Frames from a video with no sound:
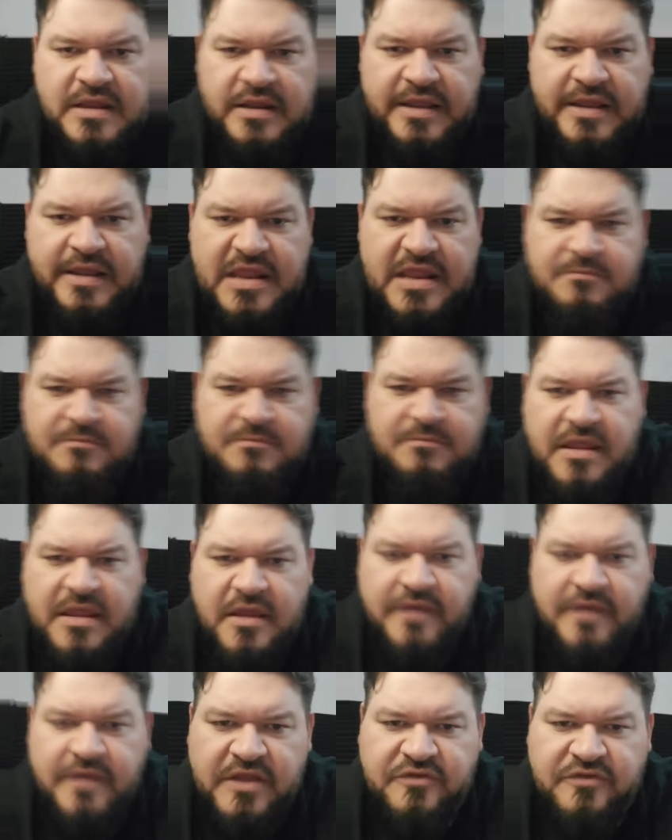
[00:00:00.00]
lady
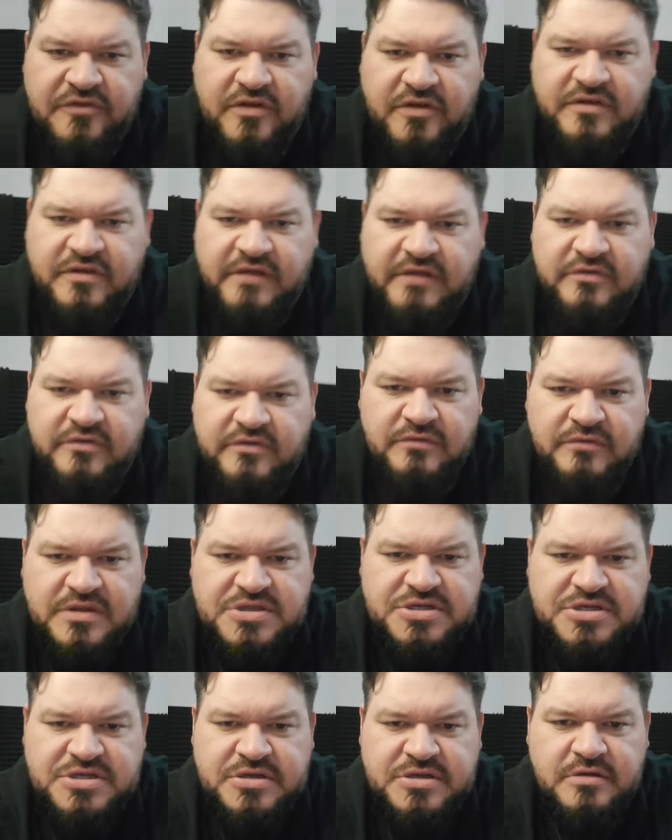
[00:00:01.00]
beating on that truck driver's
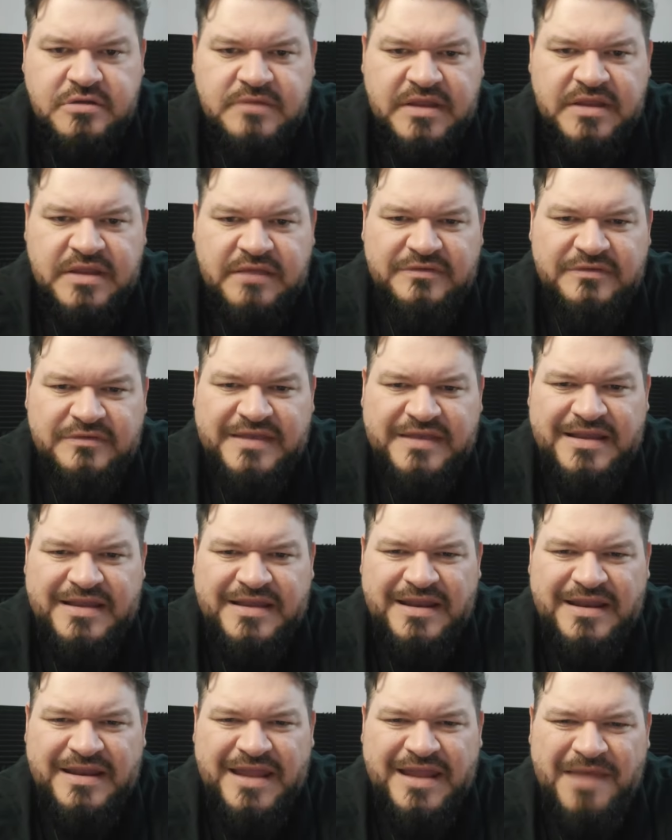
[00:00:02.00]
windshield when he was
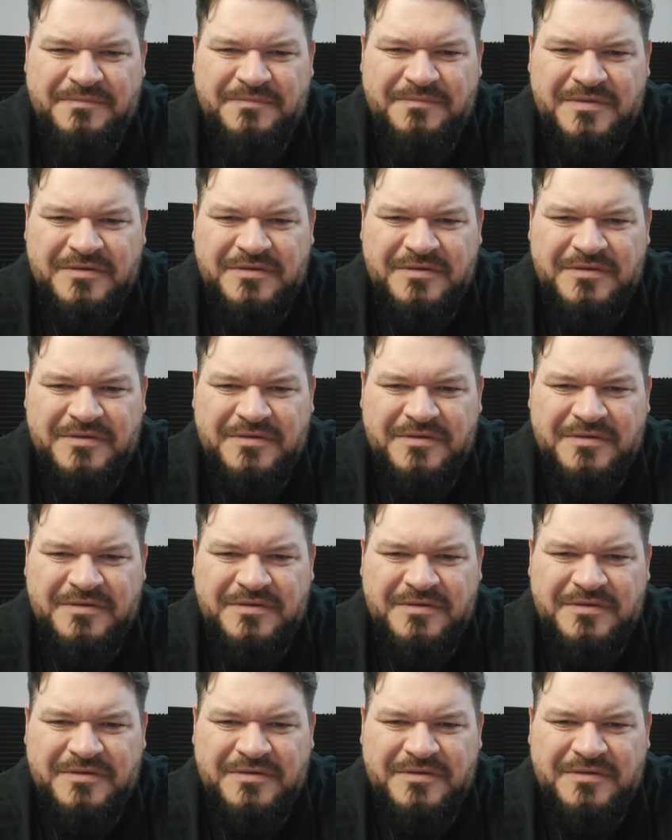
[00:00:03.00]
taking a nap.